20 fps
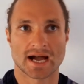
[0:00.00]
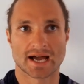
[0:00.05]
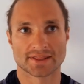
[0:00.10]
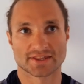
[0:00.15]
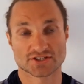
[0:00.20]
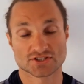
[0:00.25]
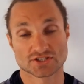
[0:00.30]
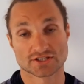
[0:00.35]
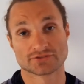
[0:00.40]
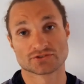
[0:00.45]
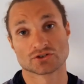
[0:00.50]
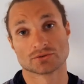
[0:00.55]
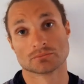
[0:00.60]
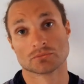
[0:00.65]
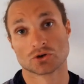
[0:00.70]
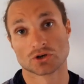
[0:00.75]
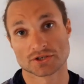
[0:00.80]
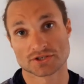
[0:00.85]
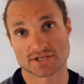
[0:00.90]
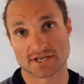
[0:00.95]
And this gives you
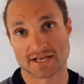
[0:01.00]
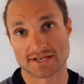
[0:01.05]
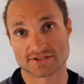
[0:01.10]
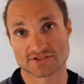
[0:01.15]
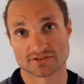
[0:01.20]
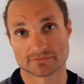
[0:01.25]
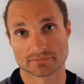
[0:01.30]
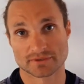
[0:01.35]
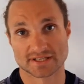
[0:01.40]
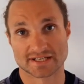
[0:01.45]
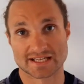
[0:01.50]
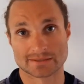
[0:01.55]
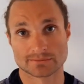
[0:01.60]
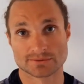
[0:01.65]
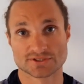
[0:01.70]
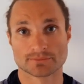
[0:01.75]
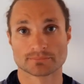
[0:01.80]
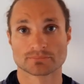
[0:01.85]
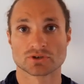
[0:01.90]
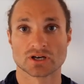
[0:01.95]
more chance of being
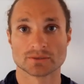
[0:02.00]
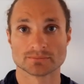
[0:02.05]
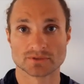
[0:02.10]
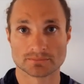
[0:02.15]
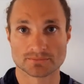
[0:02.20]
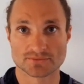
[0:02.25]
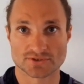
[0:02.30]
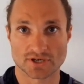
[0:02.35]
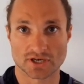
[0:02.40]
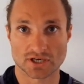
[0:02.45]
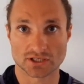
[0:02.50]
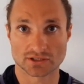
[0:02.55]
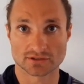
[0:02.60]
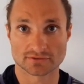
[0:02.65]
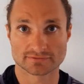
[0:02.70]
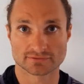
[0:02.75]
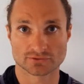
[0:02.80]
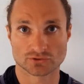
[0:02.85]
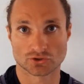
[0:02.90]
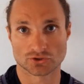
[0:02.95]
able to problem
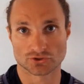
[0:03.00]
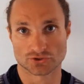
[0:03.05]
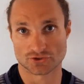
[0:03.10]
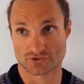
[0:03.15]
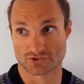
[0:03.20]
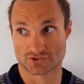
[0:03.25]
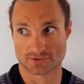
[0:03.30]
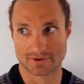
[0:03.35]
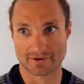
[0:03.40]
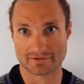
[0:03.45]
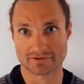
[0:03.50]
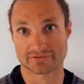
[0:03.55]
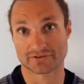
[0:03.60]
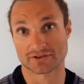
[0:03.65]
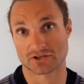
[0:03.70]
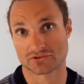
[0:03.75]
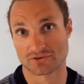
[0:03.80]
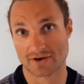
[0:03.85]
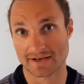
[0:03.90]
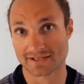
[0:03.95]
solve or just do
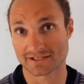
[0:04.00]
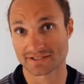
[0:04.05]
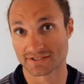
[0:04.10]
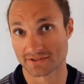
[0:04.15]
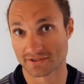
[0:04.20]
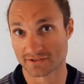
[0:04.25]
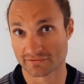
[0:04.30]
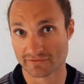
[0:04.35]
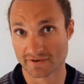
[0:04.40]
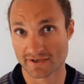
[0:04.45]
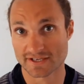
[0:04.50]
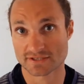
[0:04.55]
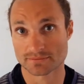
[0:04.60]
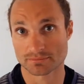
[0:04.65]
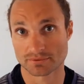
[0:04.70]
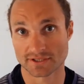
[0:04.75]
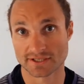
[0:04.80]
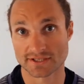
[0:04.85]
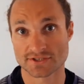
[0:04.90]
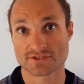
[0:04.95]
everything correctly in the
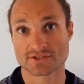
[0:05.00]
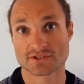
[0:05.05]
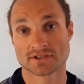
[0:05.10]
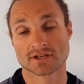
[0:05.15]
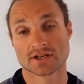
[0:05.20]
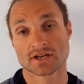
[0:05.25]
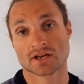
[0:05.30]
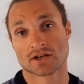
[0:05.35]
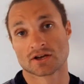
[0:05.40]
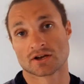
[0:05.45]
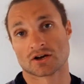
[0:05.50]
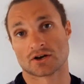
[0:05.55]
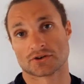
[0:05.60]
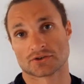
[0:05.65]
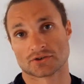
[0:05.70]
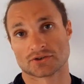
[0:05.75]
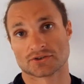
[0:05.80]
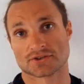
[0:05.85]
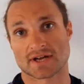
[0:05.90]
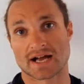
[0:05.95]
first place on
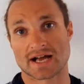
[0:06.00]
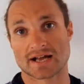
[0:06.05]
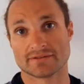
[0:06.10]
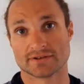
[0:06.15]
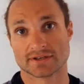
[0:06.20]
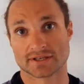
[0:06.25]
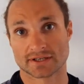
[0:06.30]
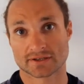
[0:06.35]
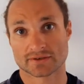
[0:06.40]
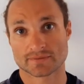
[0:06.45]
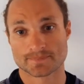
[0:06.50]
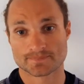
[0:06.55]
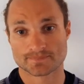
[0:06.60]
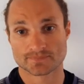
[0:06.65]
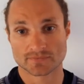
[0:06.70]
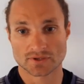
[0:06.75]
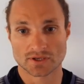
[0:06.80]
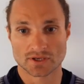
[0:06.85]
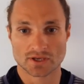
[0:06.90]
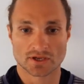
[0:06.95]
your diving.
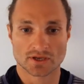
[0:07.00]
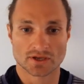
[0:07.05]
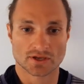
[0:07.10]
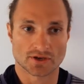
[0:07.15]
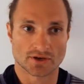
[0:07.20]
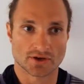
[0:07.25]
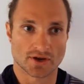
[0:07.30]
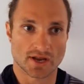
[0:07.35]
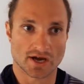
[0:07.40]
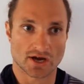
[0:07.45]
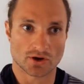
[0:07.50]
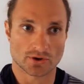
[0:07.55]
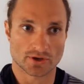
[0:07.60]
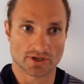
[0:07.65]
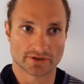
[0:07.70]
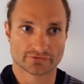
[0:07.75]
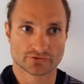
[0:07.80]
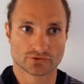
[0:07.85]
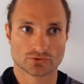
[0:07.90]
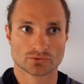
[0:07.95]
Now,
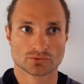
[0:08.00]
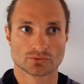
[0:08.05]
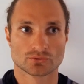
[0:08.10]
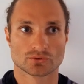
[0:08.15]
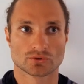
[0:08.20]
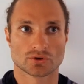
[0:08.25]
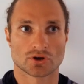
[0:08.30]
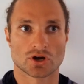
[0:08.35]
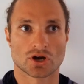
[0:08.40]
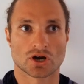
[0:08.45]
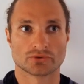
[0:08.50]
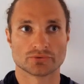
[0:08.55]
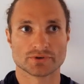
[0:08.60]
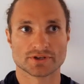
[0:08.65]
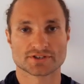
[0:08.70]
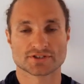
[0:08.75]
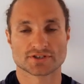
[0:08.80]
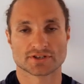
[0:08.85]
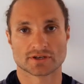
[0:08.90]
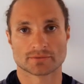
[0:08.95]
if you are
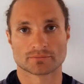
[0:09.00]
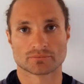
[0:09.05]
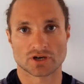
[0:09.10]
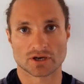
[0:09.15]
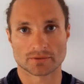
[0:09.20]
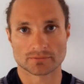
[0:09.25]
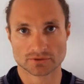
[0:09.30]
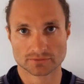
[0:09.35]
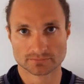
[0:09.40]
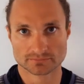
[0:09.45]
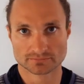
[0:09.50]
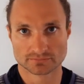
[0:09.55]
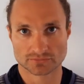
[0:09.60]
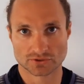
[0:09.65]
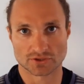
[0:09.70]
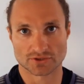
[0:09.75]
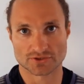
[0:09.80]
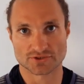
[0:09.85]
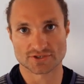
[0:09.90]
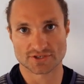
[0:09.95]
reaching a problem
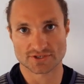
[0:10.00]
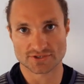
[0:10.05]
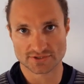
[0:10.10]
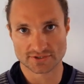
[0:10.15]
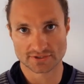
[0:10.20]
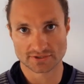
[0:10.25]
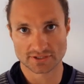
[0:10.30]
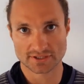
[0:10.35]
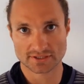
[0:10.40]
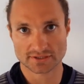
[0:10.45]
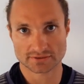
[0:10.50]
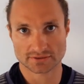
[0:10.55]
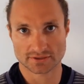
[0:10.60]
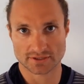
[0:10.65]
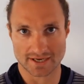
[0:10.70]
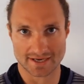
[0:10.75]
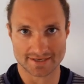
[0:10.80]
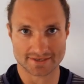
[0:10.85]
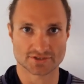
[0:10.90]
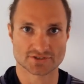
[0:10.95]
consistently
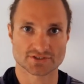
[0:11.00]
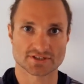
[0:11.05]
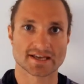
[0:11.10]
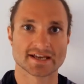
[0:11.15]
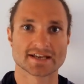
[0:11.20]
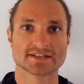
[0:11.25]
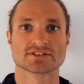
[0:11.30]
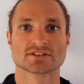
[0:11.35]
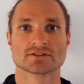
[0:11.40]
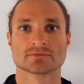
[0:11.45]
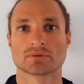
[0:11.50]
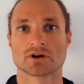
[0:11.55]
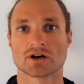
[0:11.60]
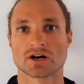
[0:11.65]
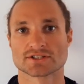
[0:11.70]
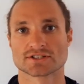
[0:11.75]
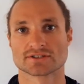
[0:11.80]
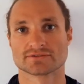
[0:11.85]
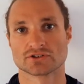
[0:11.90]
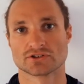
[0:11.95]
at a certain
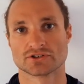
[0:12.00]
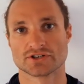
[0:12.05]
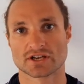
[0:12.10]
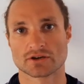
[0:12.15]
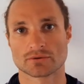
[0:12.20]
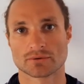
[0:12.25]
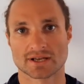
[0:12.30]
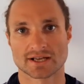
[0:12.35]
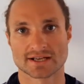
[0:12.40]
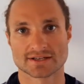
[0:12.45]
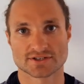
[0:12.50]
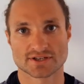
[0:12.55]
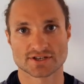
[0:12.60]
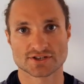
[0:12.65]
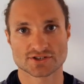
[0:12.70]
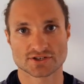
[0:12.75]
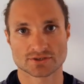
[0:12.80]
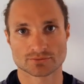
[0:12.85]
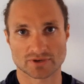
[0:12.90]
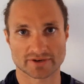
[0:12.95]
part of your
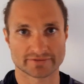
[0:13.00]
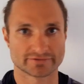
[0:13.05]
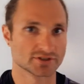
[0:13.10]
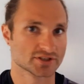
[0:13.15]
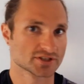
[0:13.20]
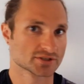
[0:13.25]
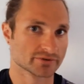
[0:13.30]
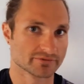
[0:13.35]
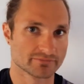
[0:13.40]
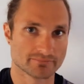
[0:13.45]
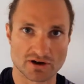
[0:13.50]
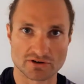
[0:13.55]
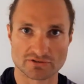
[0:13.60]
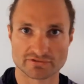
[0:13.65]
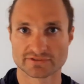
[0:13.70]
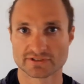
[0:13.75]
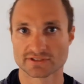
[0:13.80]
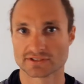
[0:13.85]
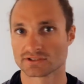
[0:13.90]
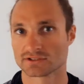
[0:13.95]
equalization, whether it's with
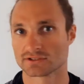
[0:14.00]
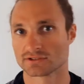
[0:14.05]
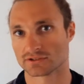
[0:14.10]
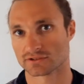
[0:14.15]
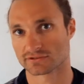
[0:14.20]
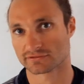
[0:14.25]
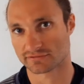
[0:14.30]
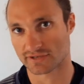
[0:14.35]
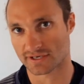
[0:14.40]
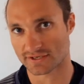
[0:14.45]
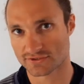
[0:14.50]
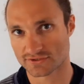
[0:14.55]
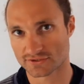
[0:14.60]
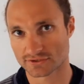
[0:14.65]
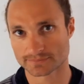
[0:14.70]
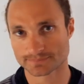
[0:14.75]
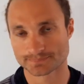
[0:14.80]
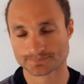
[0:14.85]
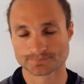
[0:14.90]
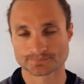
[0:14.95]
mouthfeel or
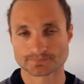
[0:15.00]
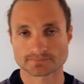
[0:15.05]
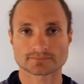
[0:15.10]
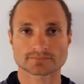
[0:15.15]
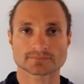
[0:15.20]
Frenzel,